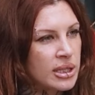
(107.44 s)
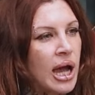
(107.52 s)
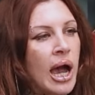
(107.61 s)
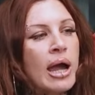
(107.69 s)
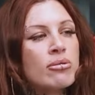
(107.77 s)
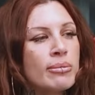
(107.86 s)

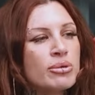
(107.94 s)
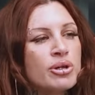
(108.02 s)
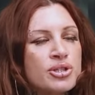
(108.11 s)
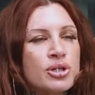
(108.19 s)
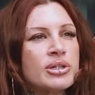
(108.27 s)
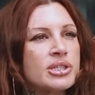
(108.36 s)
Yeah, I remember
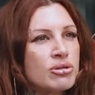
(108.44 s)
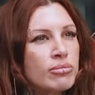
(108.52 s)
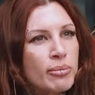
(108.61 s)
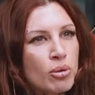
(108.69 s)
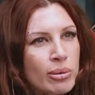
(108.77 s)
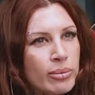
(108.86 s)
you too. I just don't
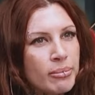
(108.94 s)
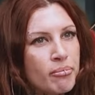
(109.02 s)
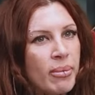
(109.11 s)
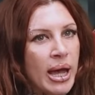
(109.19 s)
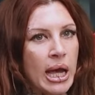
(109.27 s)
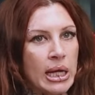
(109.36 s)
remember when we
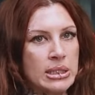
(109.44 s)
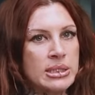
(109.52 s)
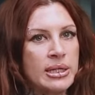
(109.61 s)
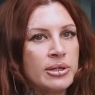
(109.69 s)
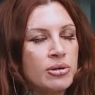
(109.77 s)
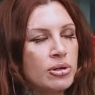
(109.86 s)
met
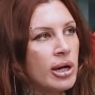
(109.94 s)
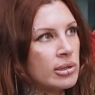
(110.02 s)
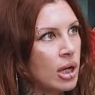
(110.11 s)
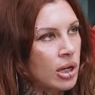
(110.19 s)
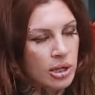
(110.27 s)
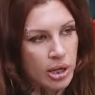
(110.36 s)
and I don't know how long